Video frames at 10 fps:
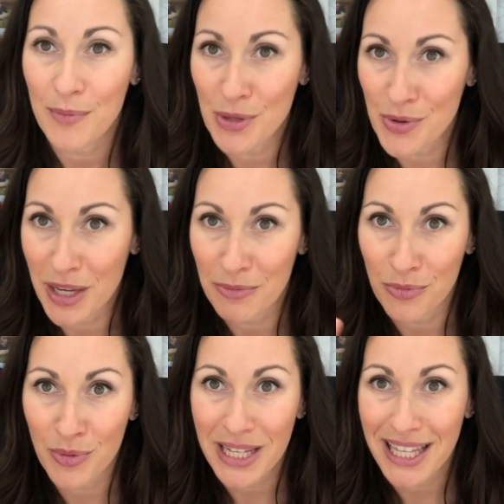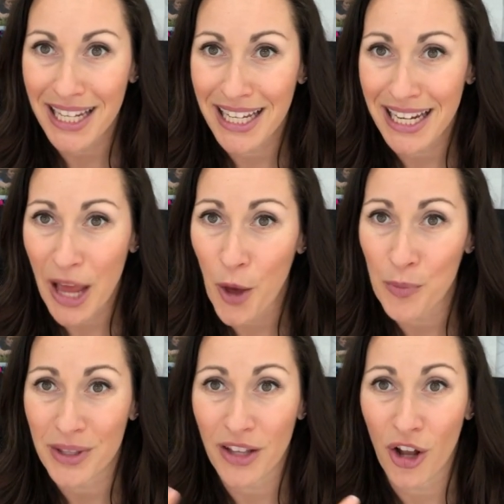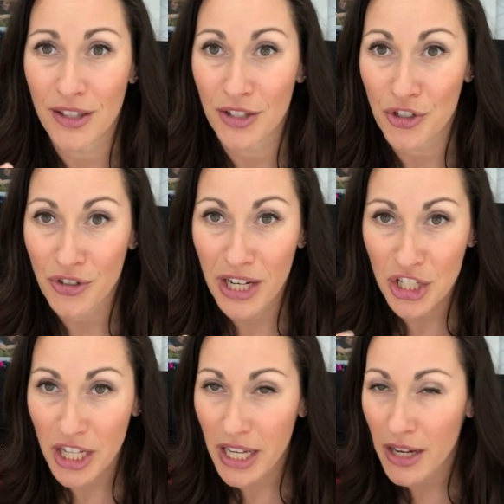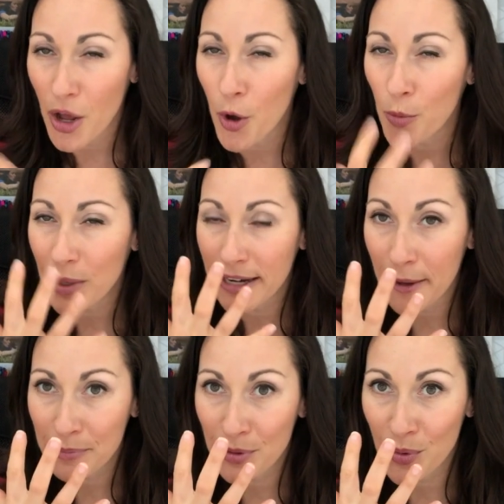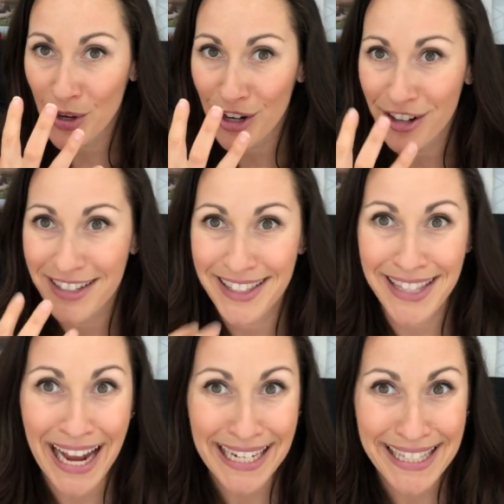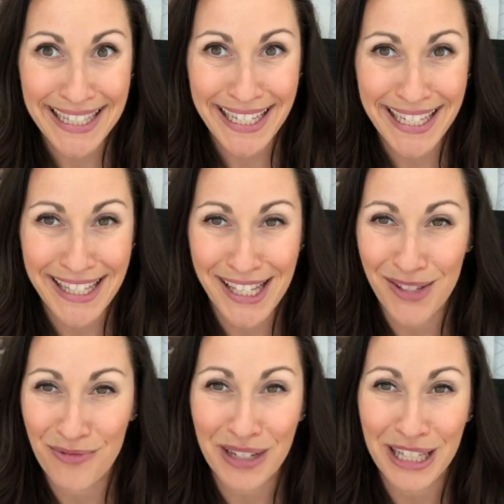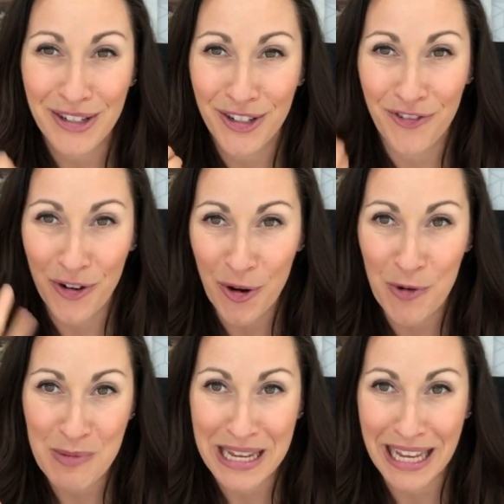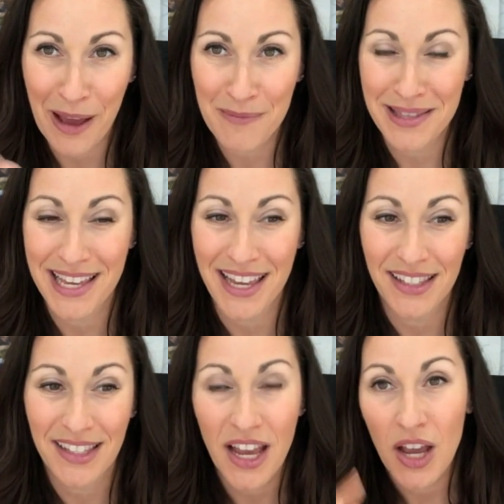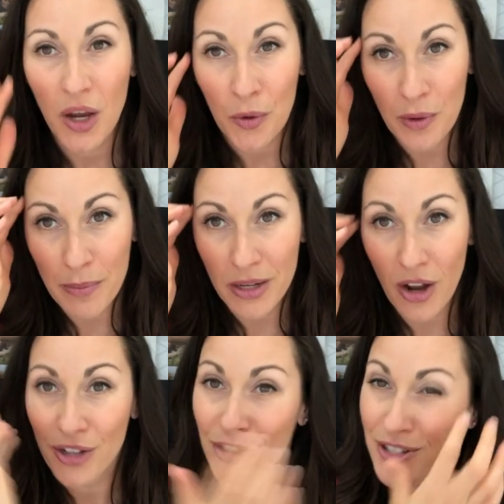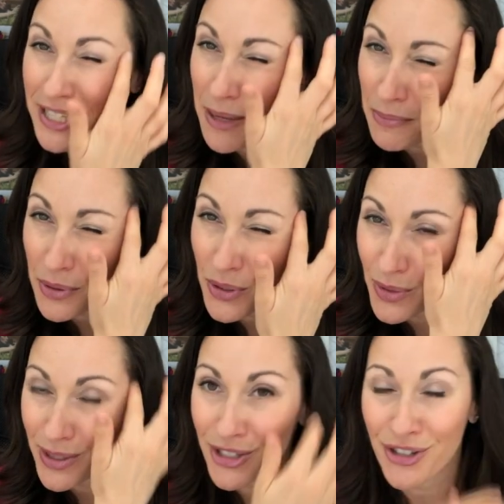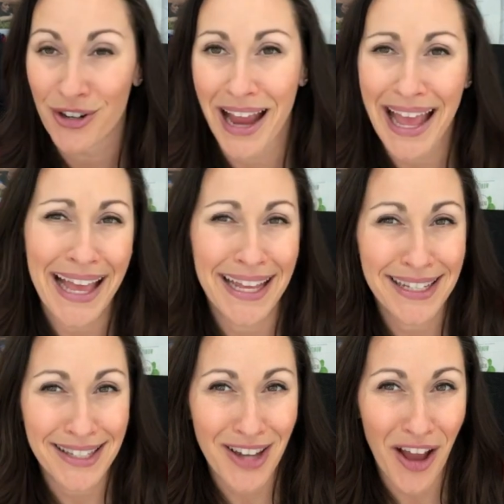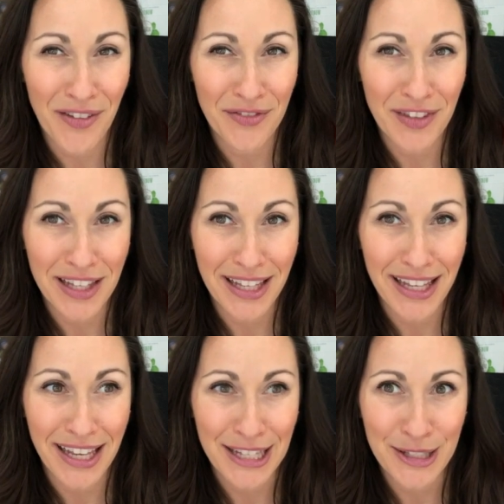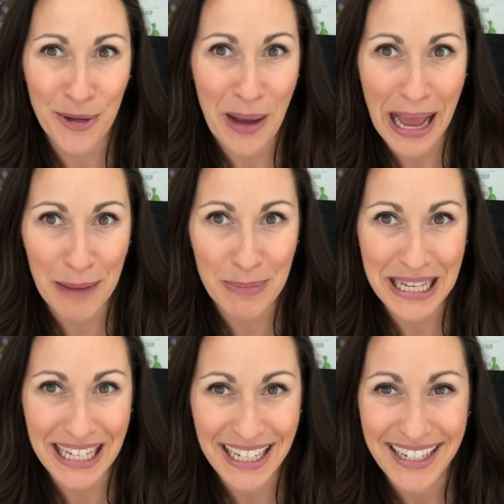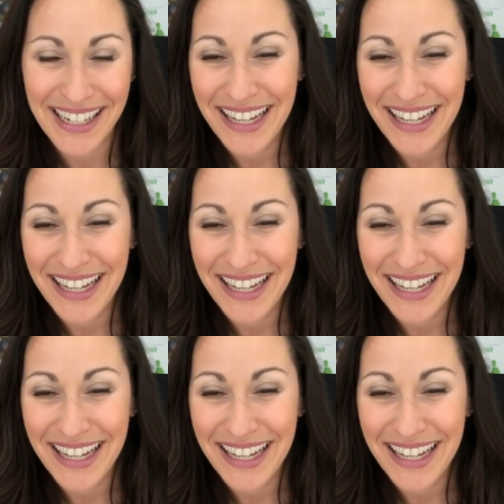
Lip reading: You can breathe it in and help with concentration, open up your sinuses. It's really good for opening up things. Rub it on your temples when your head is not feeling so happy.